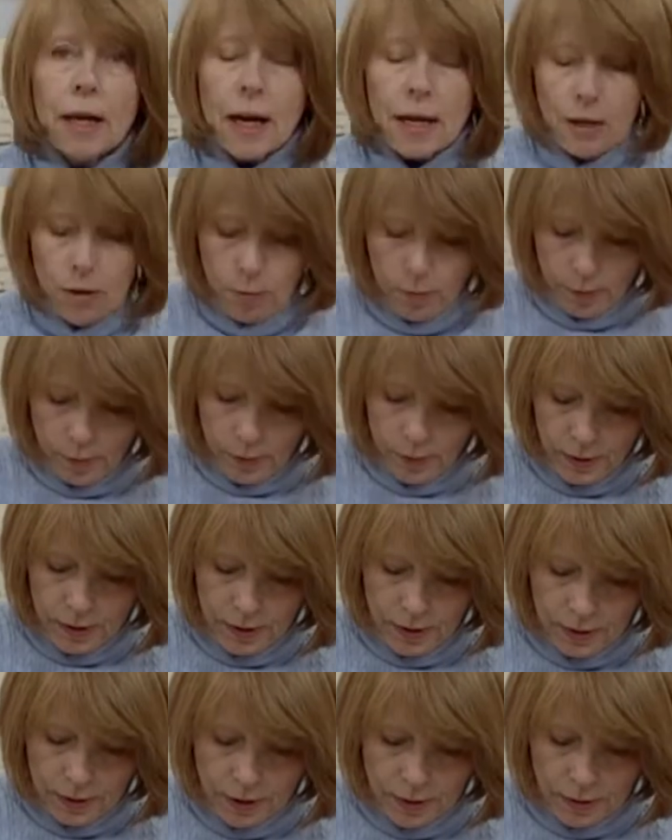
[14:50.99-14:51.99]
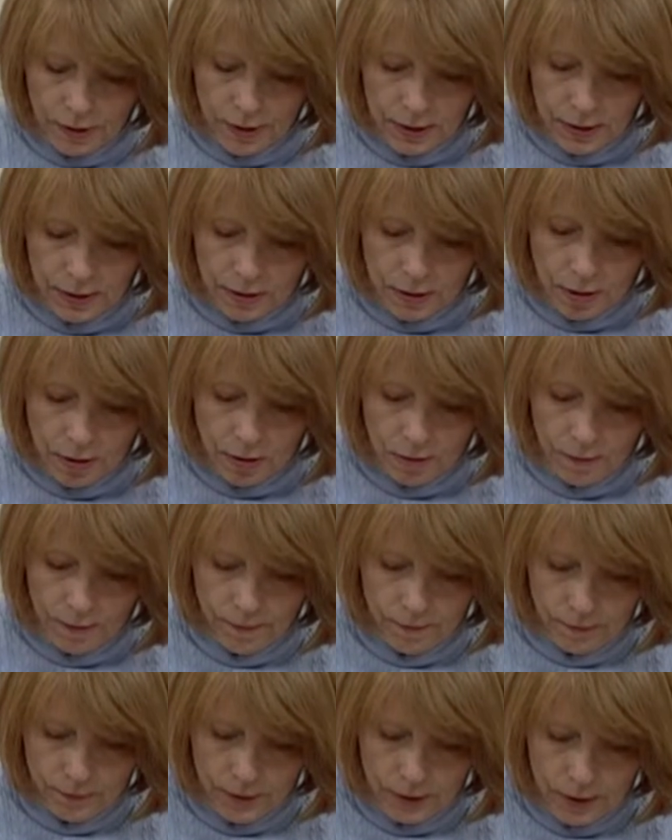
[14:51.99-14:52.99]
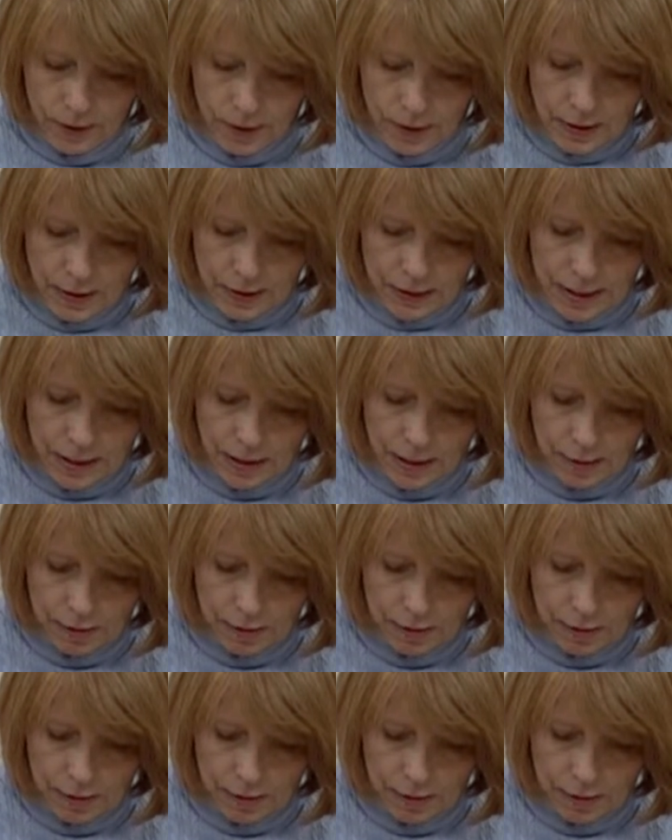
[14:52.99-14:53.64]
I don't put it so that it's all down.